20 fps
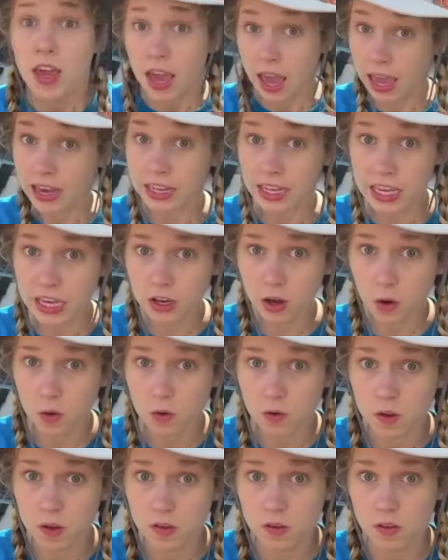An
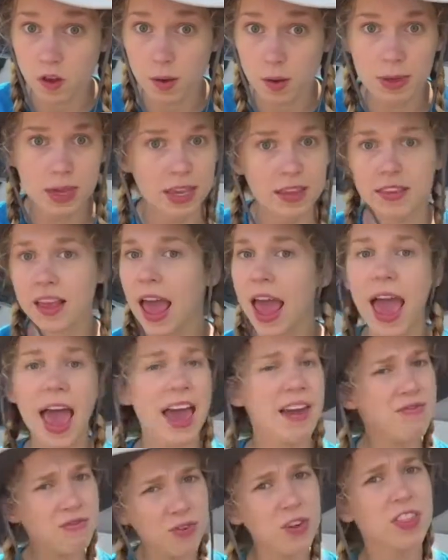ecosystem is
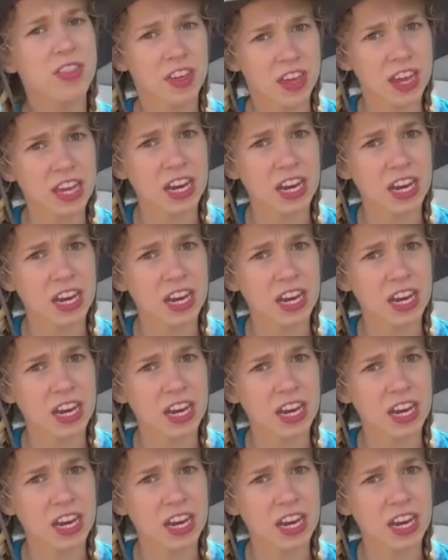everything